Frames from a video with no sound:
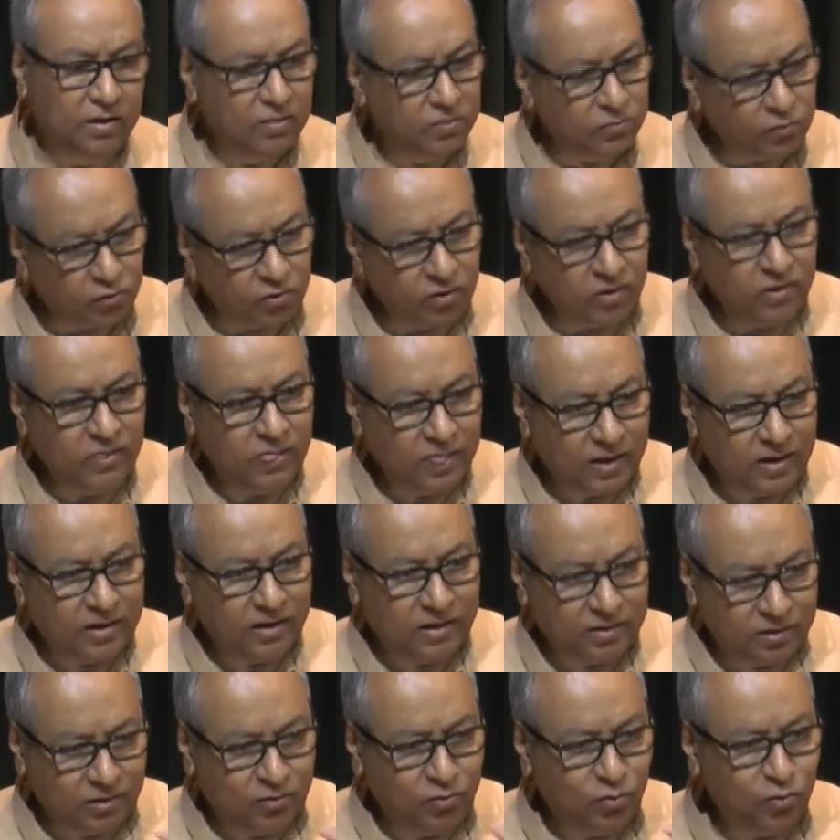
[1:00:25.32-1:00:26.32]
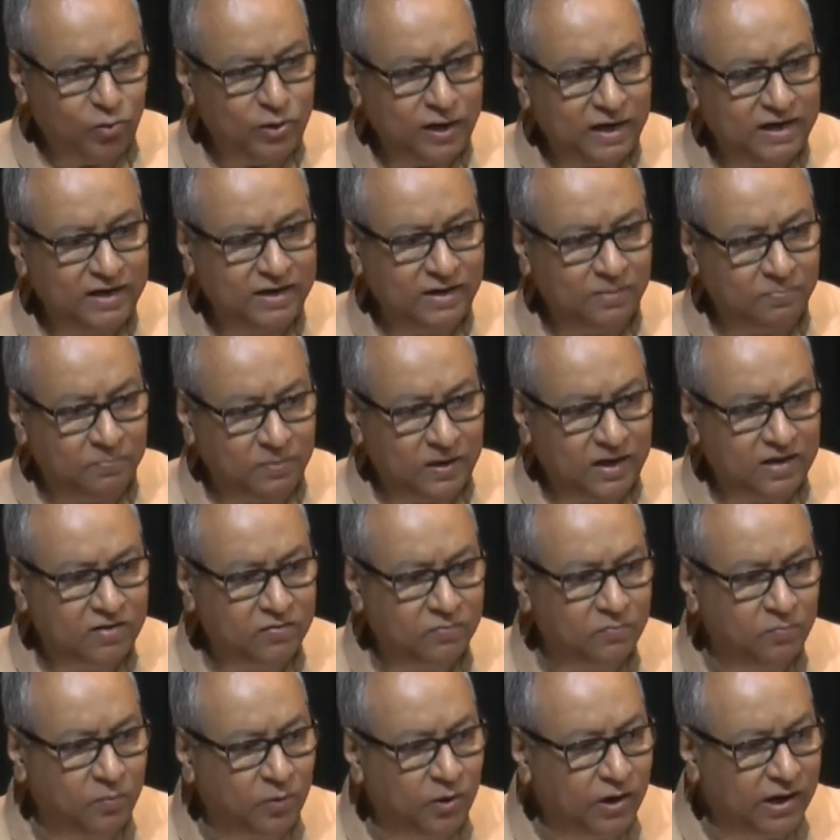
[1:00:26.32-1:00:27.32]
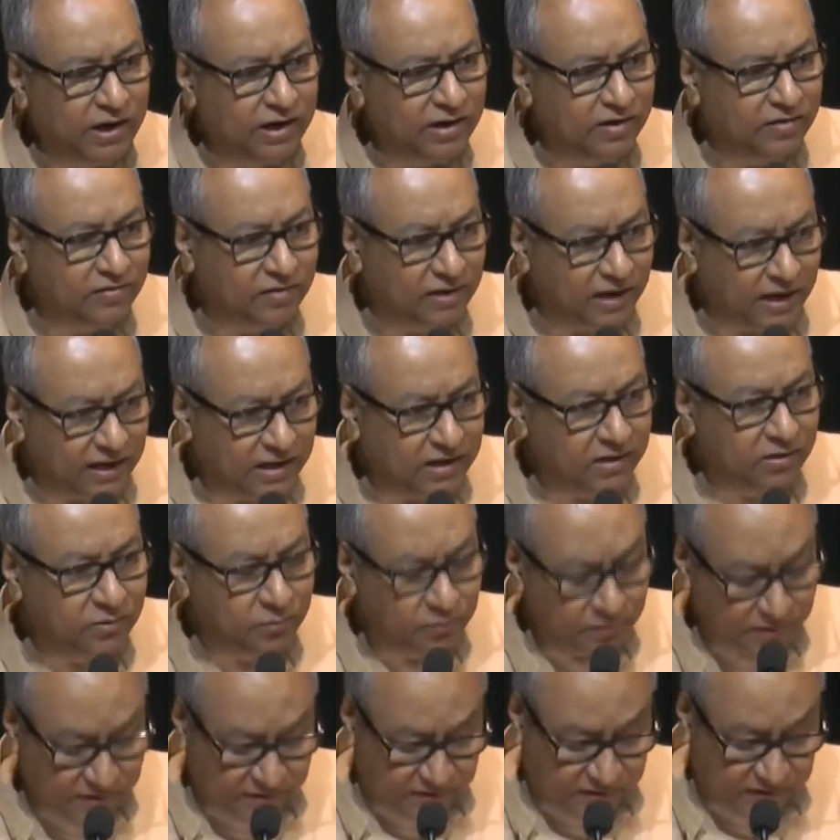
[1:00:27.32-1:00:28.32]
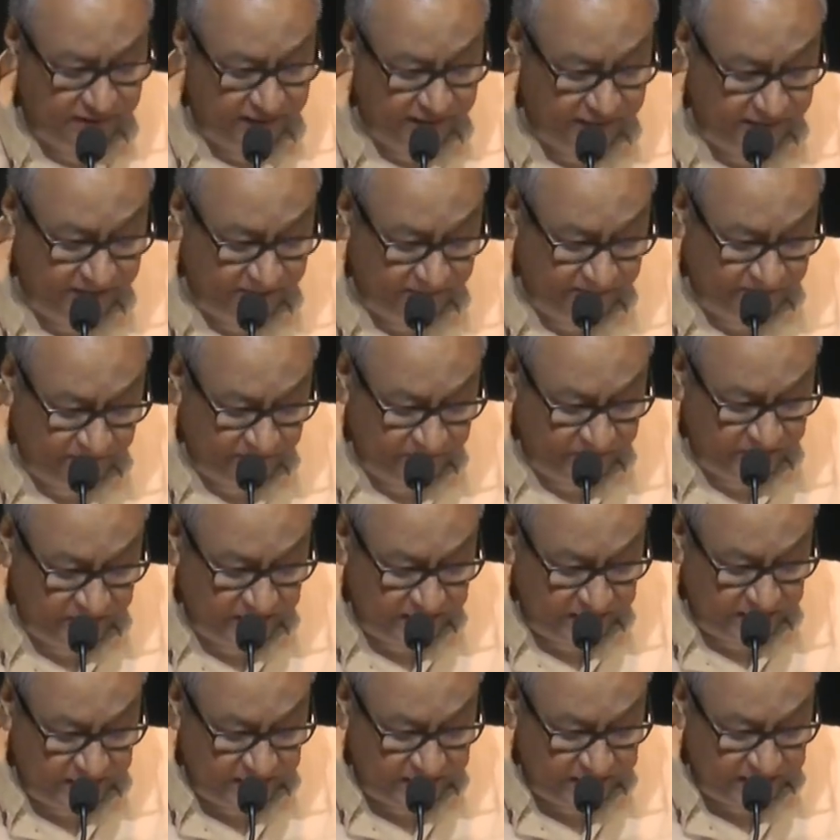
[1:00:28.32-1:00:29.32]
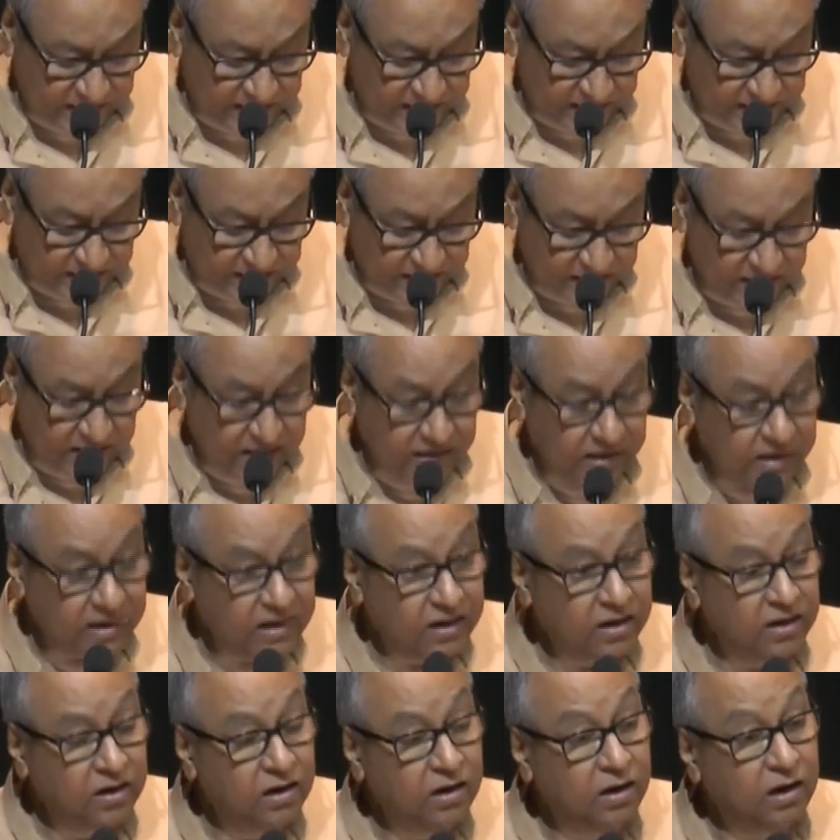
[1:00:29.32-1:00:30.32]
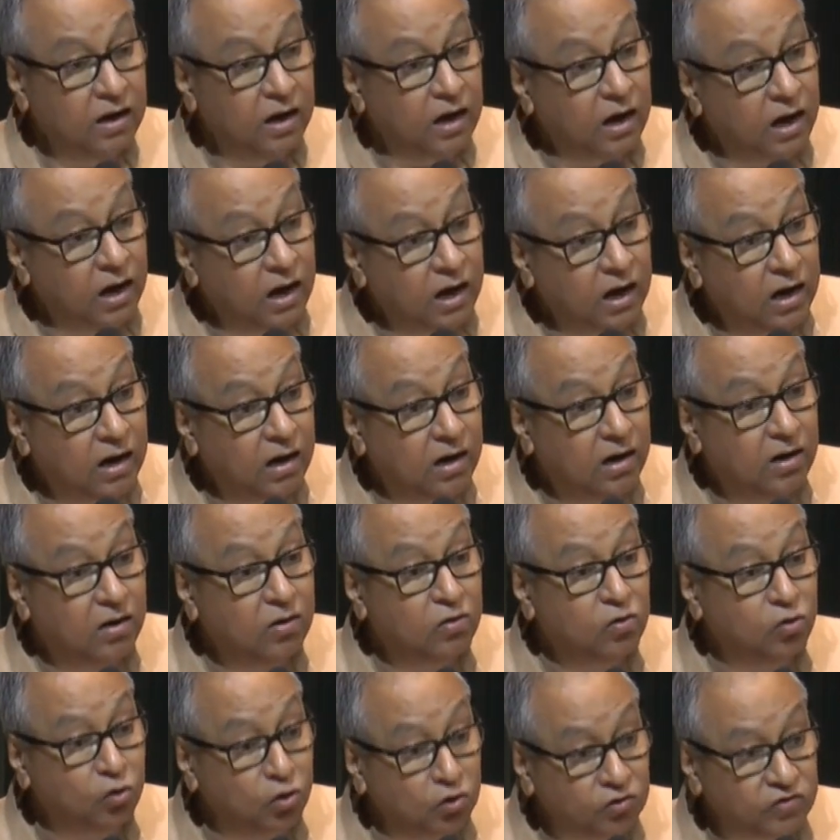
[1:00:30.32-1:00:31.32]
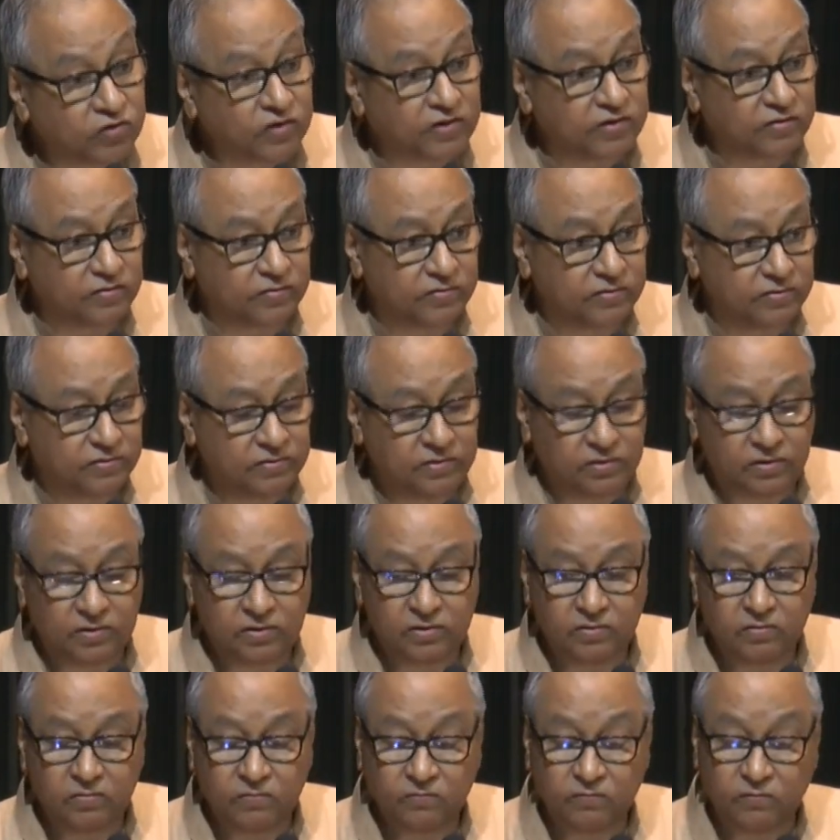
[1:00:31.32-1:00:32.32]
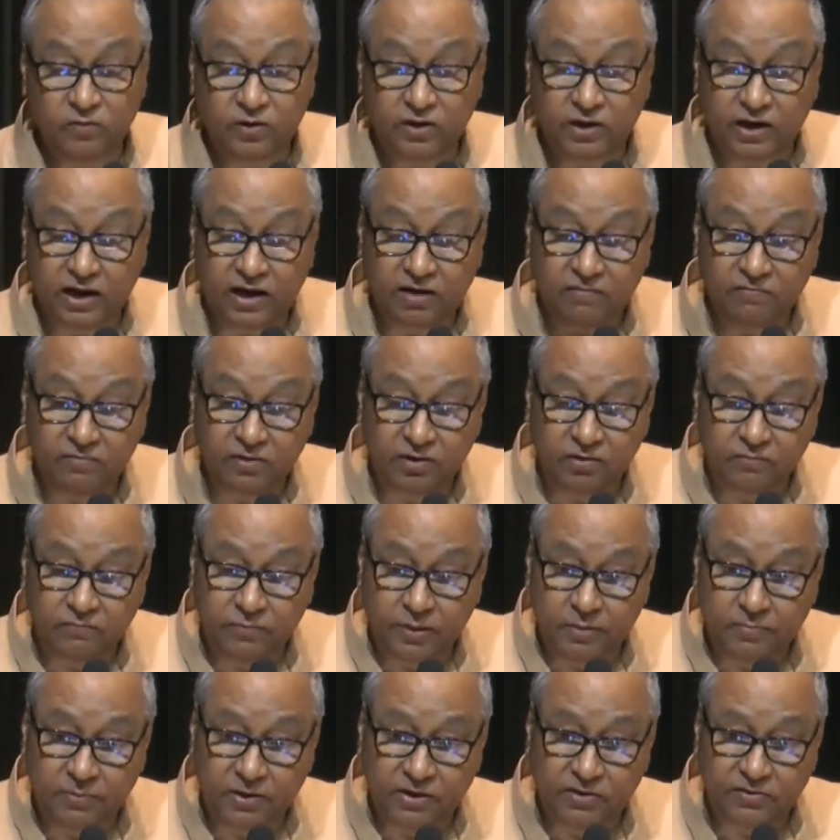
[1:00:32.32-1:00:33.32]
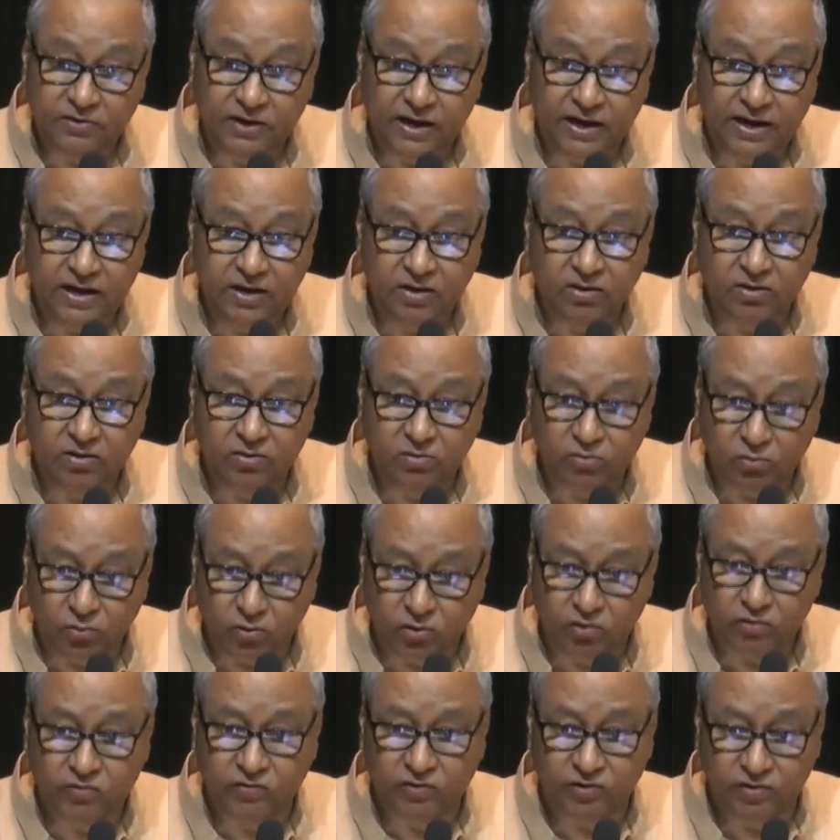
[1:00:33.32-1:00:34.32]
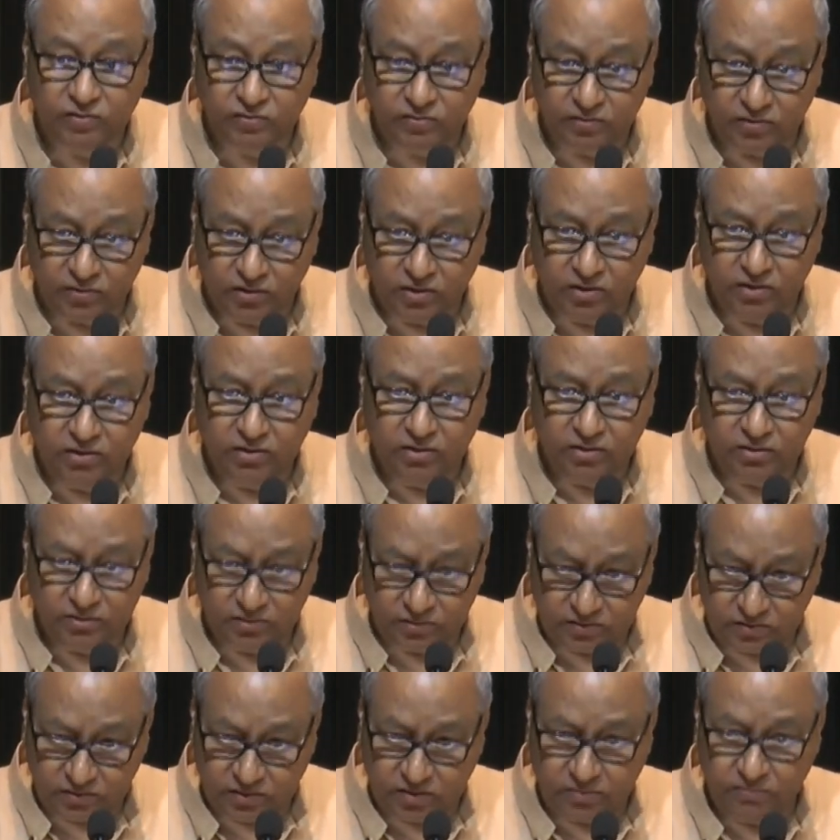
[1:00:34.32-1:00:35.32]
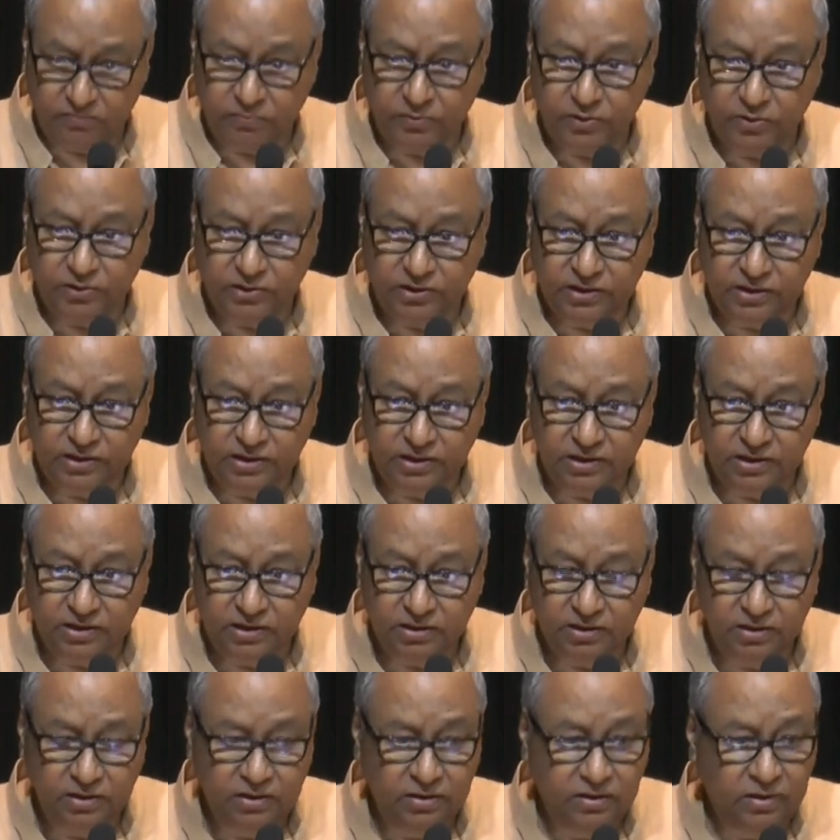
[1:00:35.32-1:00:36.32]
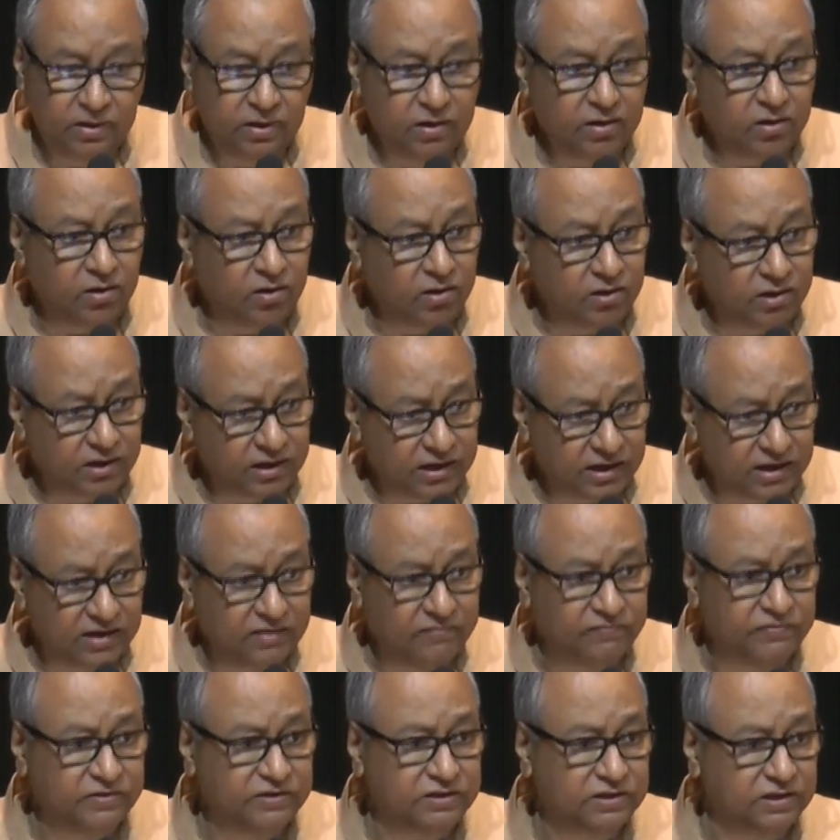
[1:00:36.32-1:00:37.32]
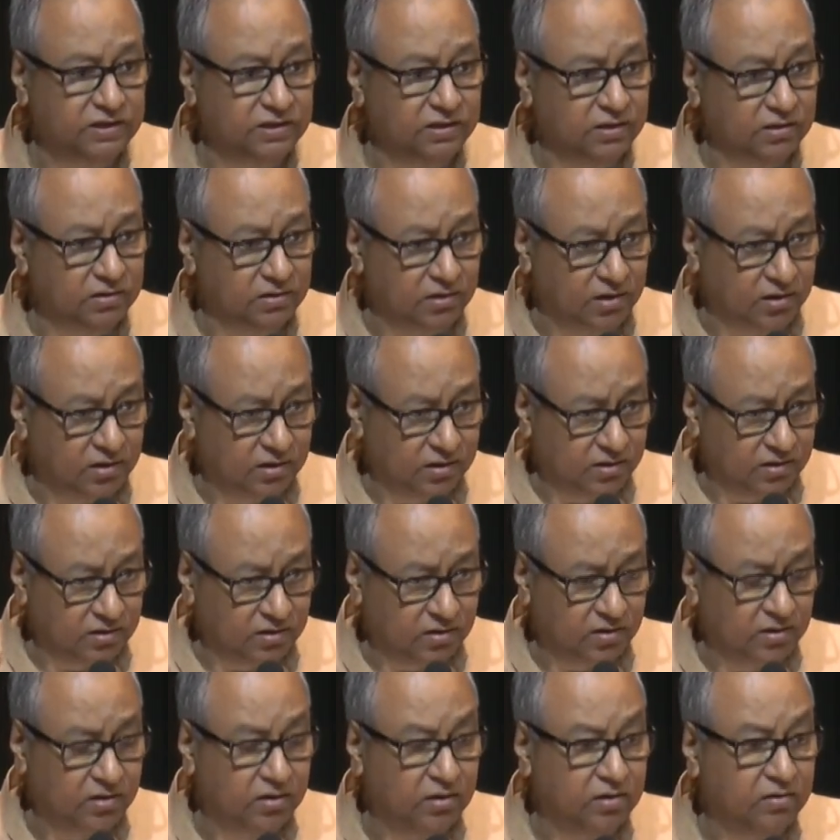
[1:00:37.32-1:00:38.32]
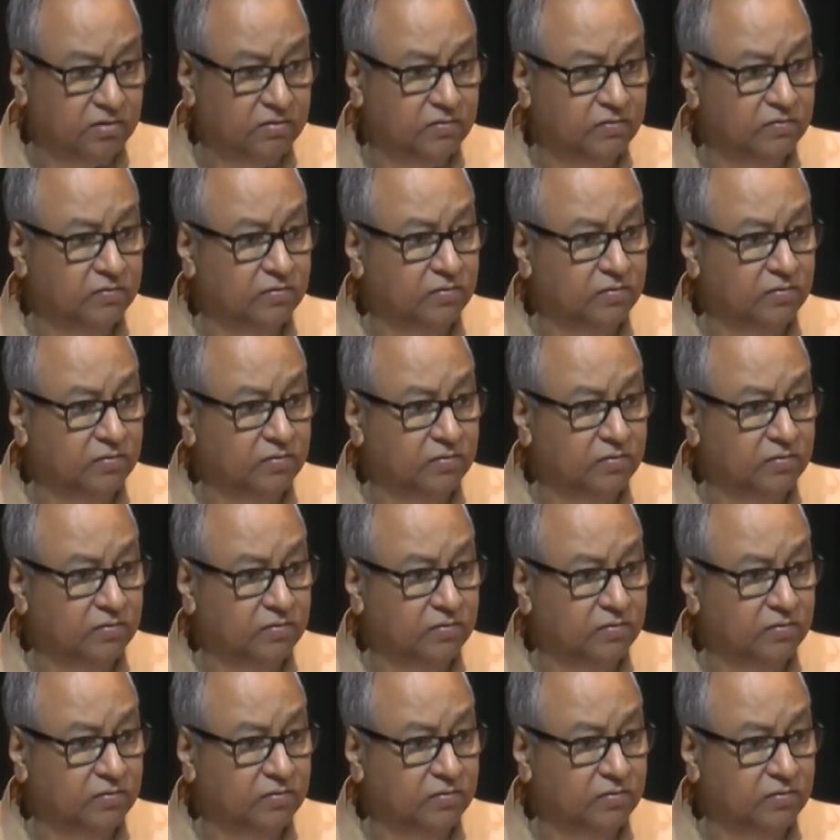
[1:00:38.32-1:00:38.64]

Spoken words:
So look at the plus points and you will see that our courses, forever we've been trying on courses on computer, on television, on